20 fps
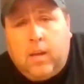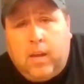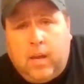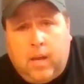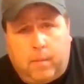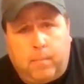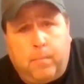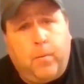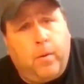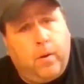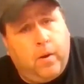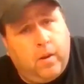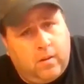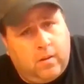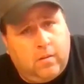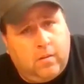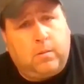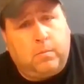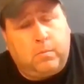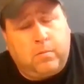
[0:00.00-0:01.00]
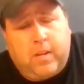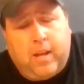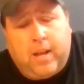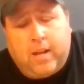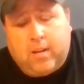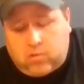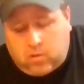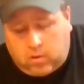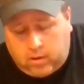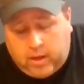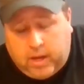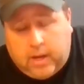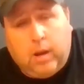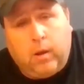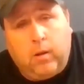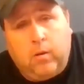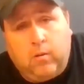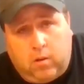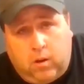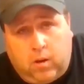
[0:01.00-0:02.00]
He had a pretty substantial lead.
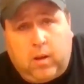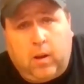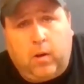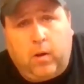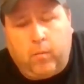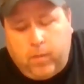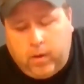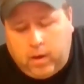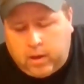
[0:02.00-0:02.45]
He was looking